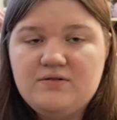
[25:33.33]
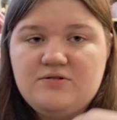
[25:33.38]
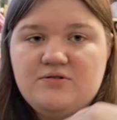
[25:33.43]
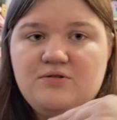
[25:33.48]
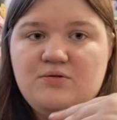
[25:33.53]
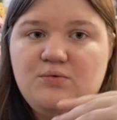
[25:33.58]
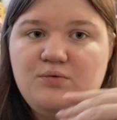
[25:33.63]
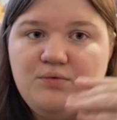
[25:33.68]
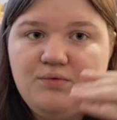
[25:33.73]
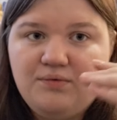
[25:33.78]

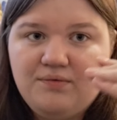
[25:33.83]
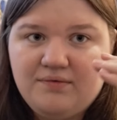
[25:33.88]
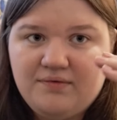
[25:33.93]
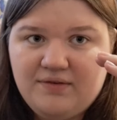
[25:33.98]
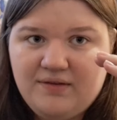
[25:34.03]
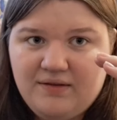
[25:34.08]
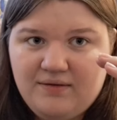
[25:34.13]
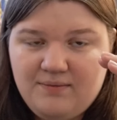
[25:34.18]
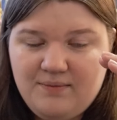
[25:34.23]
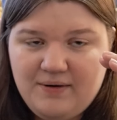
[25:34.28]
So
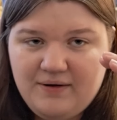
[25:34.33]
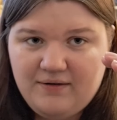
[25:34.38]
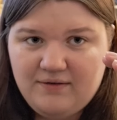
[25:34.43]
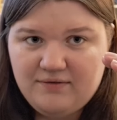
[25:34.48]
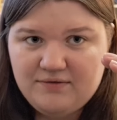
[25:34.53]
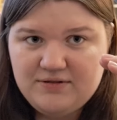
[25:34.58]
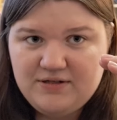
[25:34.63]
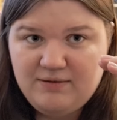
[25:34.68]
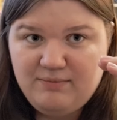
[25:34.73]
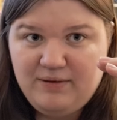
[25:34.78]
the
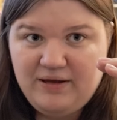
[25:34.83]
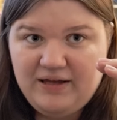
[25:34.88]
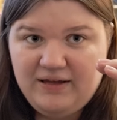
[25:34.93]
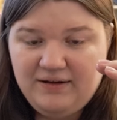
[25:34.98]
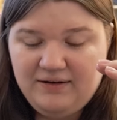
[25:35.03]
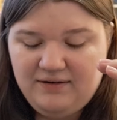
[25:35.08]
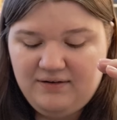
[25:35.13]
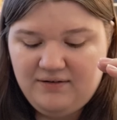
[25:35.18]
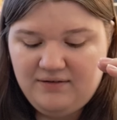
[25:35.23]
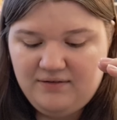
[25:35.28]
amount I
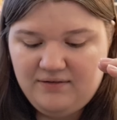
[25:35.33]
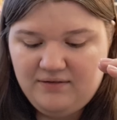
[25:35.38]
made